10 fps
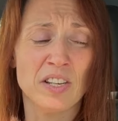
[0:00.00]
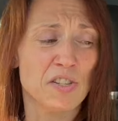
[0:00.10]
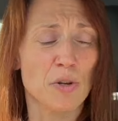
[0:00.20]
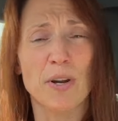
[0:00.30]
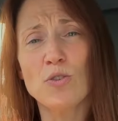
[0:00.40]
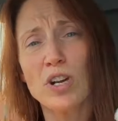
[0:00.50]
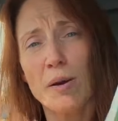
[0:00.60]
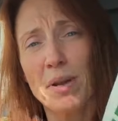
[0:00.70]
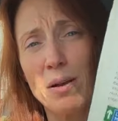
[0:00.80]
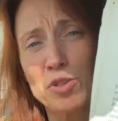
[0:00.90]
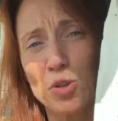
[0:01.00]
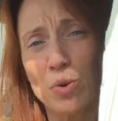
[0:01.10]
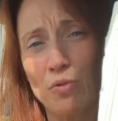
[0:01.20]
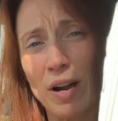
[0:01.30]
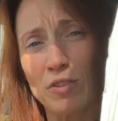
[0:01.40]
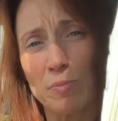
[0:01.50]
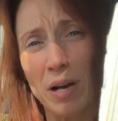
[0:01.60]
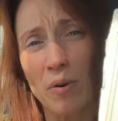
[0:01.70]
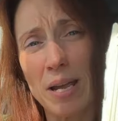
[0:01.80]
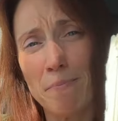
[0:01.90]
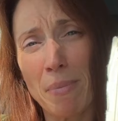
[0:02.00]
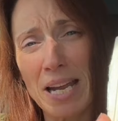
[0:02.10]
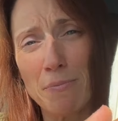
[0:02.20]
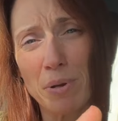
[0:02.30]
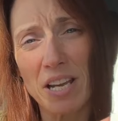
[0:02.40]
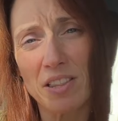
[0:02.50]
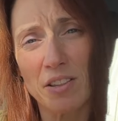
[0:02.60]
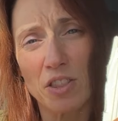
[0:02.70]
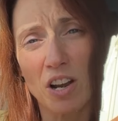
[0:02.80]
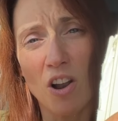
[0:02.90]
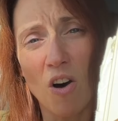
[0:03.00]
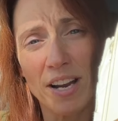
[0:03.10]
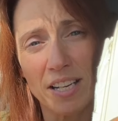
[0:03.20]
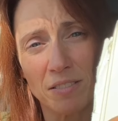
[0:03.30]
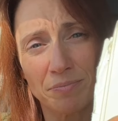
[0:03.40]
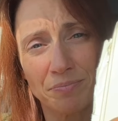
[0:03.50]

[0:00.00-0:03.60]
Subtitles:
So when you're coming up to a roundabout, it may be that the line